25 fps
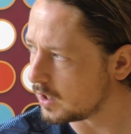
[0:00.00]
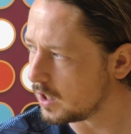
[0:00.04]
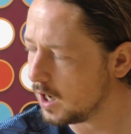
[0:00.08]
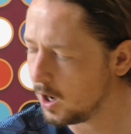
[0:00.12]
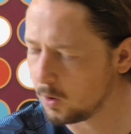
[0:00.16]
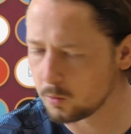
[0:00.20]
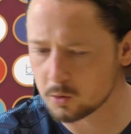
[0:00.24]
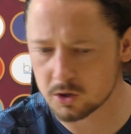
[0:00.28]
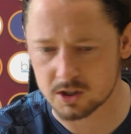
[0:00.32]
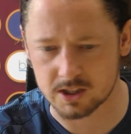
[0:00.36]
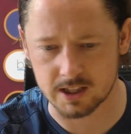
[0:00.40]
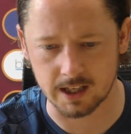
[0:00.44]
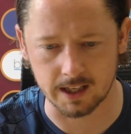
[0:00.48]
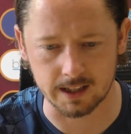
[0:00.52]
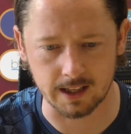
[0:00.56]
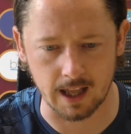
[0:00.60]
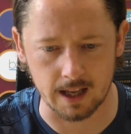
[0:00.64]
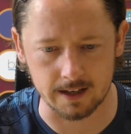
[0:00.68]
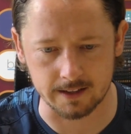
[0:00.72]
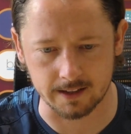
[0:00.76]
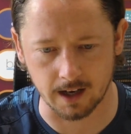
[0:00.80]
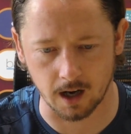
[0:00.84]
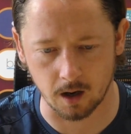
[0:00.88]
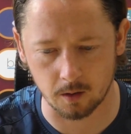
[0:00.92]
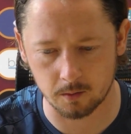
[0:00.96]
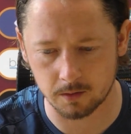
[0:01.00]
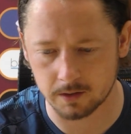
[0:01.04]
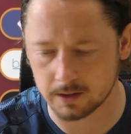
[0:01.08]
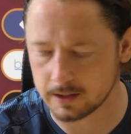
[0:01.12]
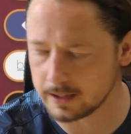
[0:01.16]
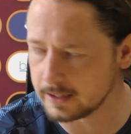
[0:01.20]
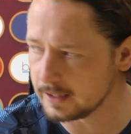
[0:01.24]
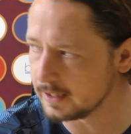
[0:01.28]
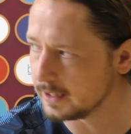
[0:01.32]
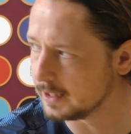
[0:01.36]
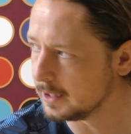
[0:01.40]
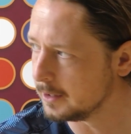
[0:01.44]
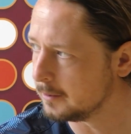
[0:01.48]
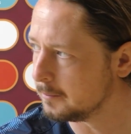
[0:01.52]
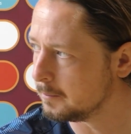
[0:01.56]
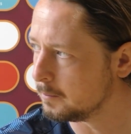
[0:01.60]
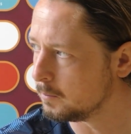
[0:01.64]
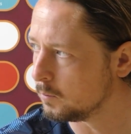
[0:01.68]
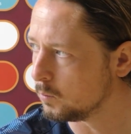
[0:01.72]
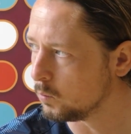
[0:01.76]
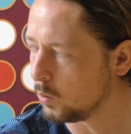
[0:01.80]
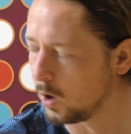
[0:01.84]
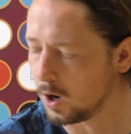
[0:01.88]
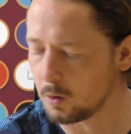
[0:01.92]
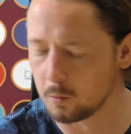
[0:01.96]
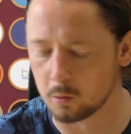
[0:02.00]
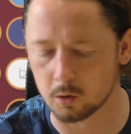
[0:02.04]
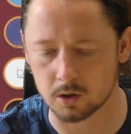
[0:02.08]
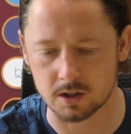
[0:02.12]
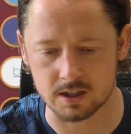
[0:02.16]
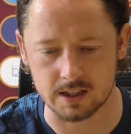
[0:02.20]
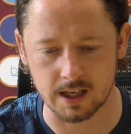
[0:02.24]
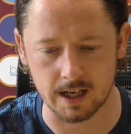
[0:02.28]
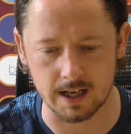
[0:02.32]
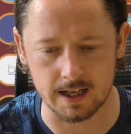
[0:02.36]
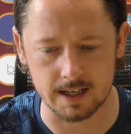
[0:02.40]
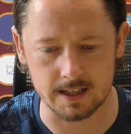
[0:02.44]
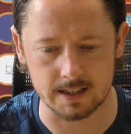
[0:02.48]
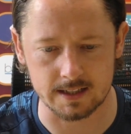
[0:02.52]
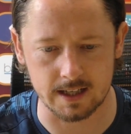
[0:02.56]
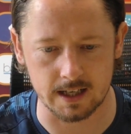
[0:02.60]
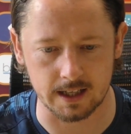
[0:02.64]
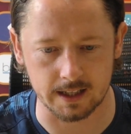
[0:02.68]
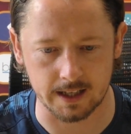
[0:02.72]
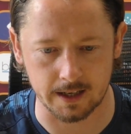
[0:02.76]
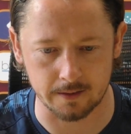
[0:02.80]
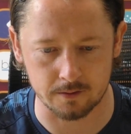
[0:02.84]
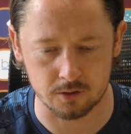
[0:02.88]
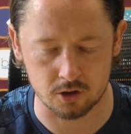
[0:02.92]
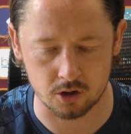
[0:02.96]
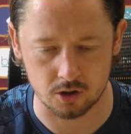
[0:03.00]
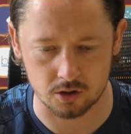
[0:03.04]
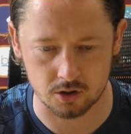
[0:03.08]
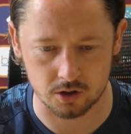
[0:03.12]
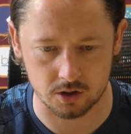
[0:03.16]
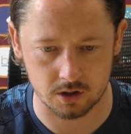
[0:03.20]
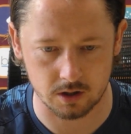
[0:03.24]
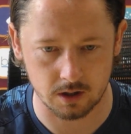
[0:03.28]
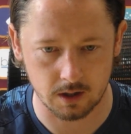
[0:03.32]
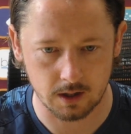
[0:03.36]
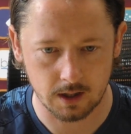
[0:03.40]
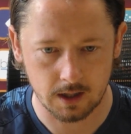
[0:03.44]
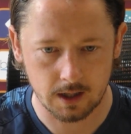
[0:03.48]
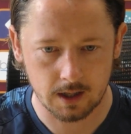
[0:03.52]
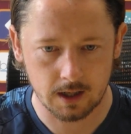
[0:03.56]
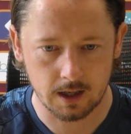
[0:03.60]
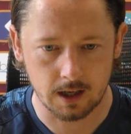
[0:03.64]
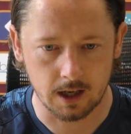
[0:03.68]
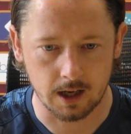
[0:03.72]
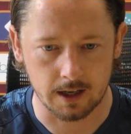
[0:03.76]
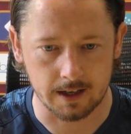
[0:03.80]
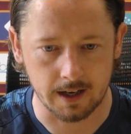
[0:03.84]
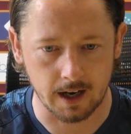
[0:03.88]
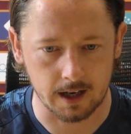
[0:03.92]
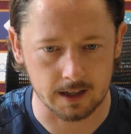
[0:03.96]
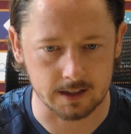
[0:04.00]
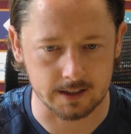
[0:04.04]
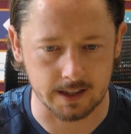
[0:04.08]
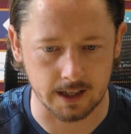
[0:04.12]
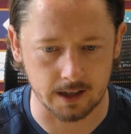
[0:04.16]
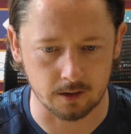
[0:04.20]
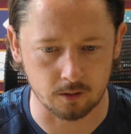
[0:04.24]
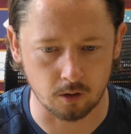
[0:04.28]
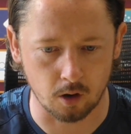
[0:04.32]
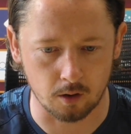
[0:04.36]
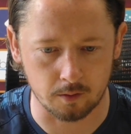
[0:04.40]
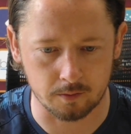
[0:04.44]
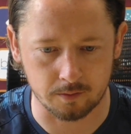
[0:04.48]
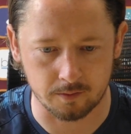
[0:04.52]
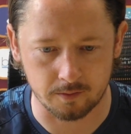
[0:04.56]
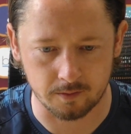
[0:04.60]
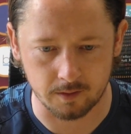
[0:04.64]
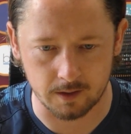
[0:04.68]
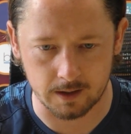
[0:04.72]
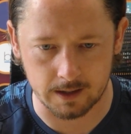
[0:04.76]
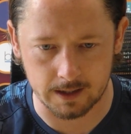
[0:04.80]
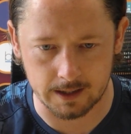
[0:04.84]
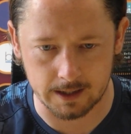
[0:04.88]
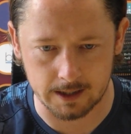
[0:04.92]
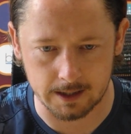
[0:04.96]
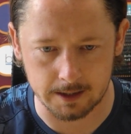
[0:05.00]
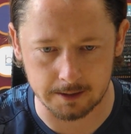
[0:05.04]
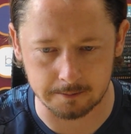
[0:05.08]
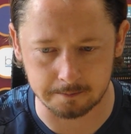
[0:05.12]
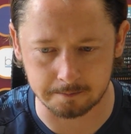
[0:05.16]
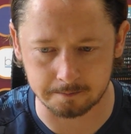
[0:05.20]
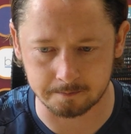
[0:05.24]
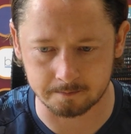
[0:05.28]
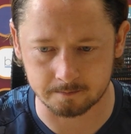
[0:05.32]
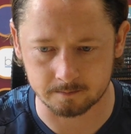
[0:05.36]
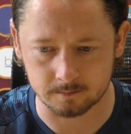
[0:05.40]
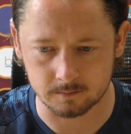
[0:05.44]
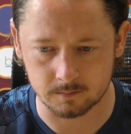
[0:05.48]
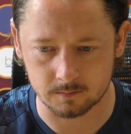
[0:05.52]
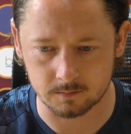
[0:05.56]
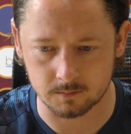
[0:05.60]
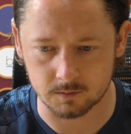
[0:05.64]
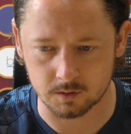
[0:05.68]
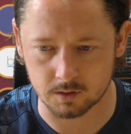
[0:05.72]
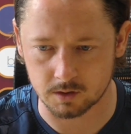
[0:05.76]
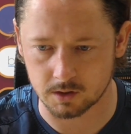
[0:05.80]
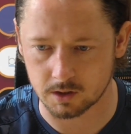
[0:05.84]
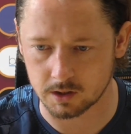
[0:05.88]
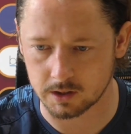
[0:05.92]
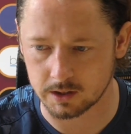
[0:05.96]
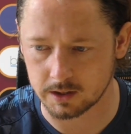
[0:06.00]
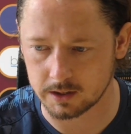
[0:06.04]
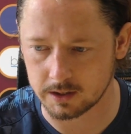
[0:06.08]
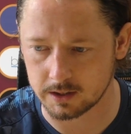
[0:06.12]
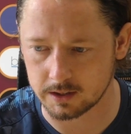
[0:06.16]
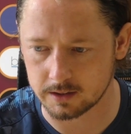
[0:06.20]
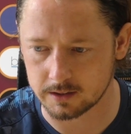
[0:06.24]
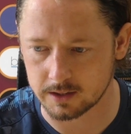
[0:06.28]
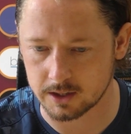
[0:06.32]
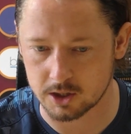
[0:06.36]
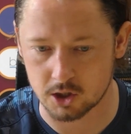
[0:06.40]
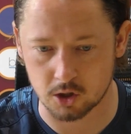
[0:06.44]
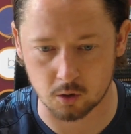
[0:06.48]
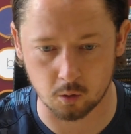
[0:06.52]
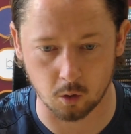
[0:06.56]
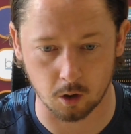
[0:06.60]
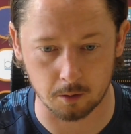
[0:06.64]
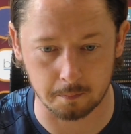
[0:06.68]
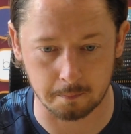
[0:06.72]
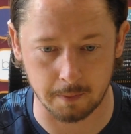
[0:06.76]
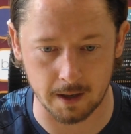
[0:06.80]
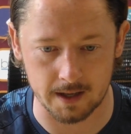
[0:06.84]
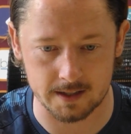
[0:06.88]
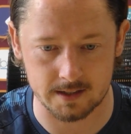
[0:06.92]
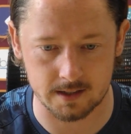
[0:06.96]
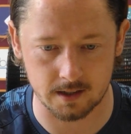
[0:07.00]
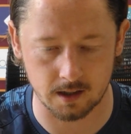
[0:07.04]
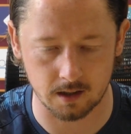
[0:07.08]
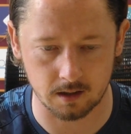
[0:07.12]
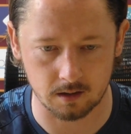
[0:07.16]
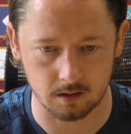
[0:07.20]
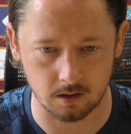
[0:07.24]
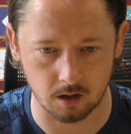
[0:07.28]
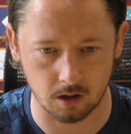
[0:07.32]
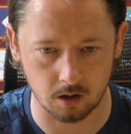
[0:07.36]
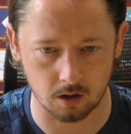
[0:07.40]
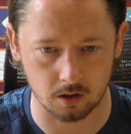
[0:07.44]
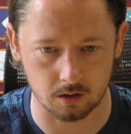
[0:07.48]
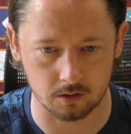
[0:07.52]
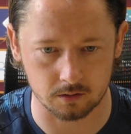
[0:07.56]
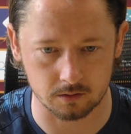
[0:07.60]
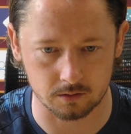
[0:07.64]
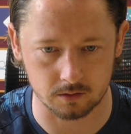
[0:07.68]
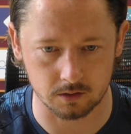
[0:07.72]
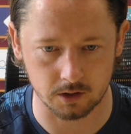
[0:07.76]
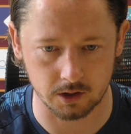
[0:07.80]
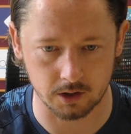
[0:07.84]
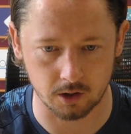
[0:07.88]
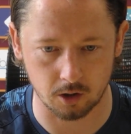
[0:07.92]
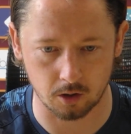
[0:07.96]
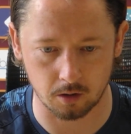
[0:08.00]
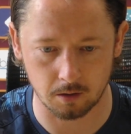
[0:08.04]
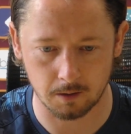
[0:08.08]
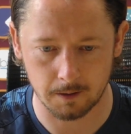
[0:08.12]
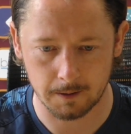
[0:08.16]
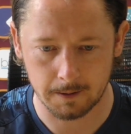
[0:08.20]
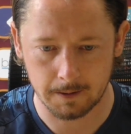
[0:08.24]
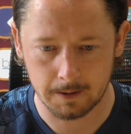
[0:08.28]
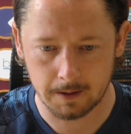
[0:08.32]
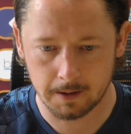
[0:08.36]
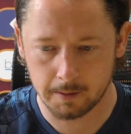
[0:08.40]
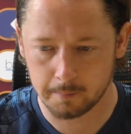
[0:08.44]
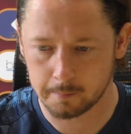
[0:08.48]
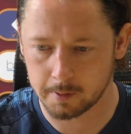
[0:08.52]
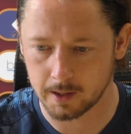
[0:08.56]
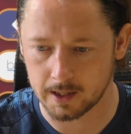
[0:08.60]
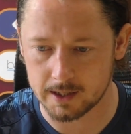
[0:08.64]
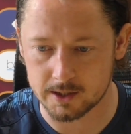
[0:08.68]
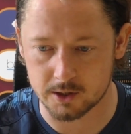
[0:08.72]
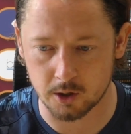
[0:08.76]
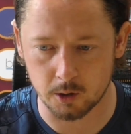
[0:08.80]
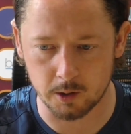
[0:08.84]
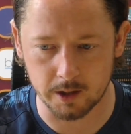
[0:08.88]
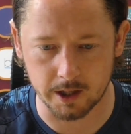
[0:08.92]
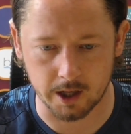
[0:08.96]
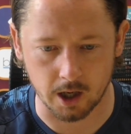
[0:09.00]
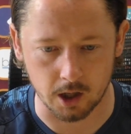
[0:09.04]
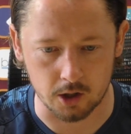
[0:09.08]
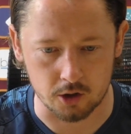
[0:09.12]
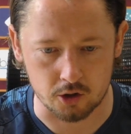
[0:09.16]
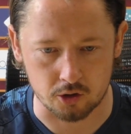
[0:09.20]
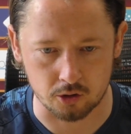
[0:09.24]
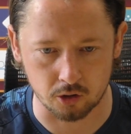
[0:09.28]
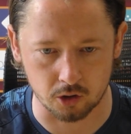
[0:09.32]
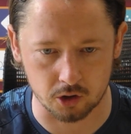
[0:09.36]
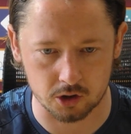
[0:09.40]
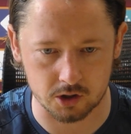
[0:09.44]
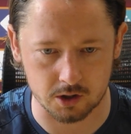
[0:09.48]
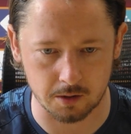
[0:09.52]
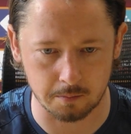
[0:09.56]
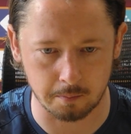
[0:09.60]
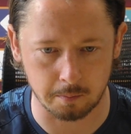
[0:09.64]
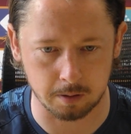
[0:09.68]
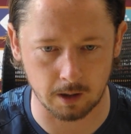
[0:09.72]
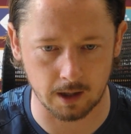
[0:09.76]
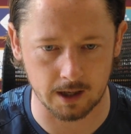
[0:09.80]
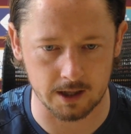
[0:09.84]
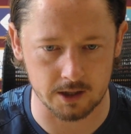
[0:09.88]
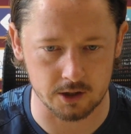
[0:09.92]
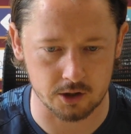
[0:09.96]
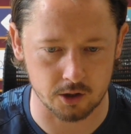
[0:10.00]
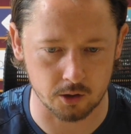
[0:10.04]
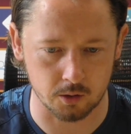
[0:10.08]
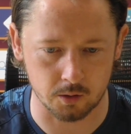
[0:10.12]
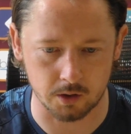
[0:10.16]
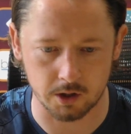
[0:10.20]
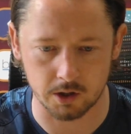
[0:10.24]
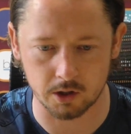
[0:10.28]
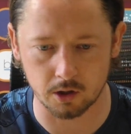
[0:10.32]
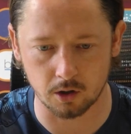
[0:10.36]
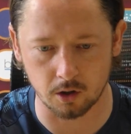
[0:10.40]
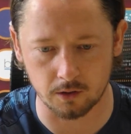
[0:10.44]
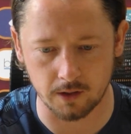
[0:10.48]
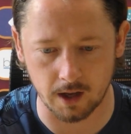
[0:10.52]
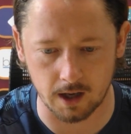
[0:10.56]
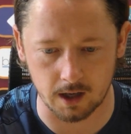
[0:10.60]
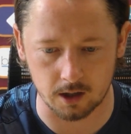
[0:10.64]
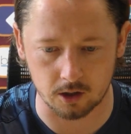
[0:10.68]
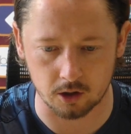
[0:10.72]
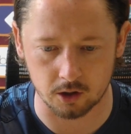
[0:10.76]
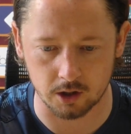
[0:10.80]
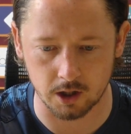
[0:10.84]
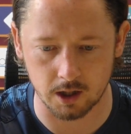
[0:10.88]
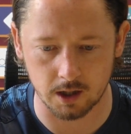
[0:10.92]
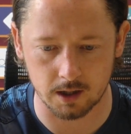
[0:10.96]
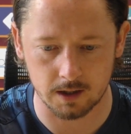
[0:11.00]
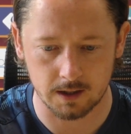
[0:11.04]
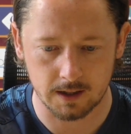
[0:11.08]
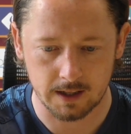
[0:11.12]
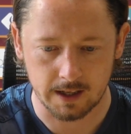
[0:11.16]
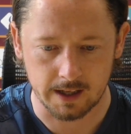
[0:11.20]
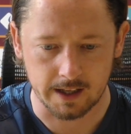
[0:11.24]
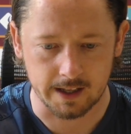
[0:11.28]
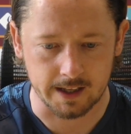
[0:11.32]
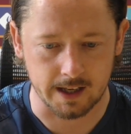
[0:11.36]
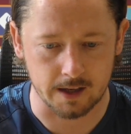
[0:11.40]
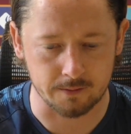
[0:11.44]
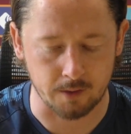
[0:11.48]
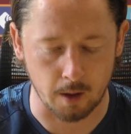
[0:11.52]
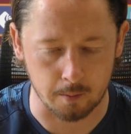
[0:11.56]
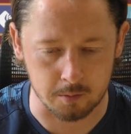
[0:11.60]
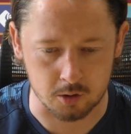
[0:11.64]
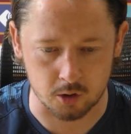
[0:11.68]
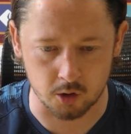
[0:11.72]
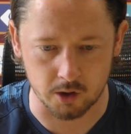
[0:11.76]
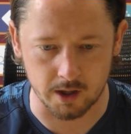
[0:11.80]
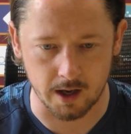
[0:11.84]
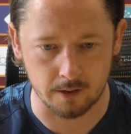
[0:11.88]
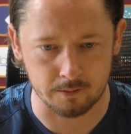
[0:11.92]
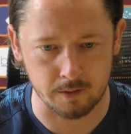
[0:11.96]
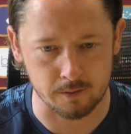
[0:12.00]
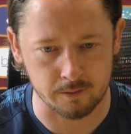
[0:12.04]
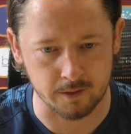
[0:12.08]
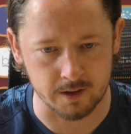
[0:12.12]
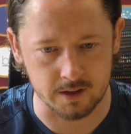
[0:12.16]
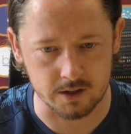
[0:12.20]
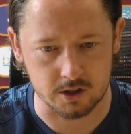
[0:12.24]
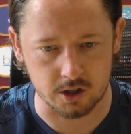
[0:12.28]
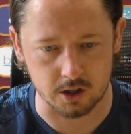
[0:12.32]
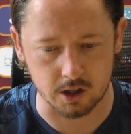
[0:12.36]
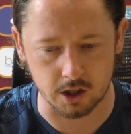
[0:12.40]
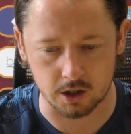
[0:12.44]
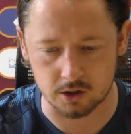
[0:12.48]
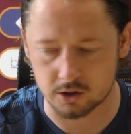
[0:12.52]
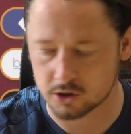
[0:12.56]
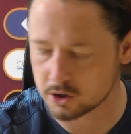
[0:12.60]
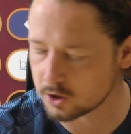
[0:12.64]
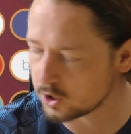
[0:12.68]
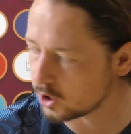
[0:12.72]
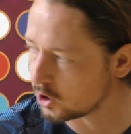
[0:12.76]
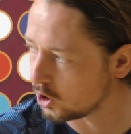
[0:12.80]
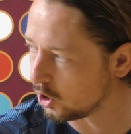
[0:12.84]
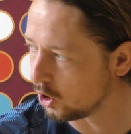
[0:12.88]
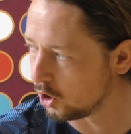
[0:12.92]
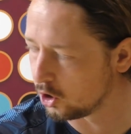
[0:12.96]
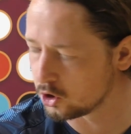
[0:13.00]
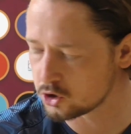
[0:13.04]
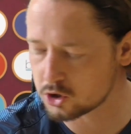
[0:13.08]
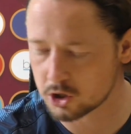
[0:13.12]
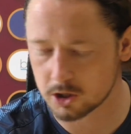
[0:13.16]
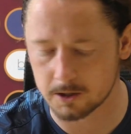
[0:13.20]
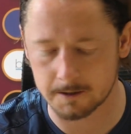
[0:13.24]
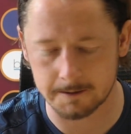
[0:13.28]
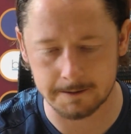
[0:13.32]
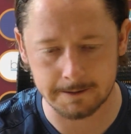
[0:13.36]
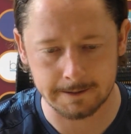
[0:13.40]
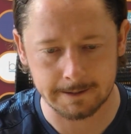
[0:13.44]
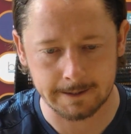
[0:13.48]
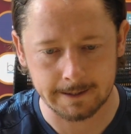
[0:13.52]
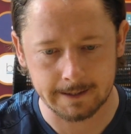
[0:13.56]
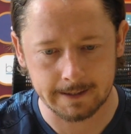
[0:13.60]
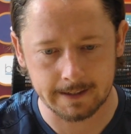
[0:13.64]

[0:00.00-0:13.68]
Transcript: I wouldn't say let down. What I would say is it gives us an idea of the squad better on, you know, players who you can trust and players who you know that are gonna give absolutely everything to the cause, and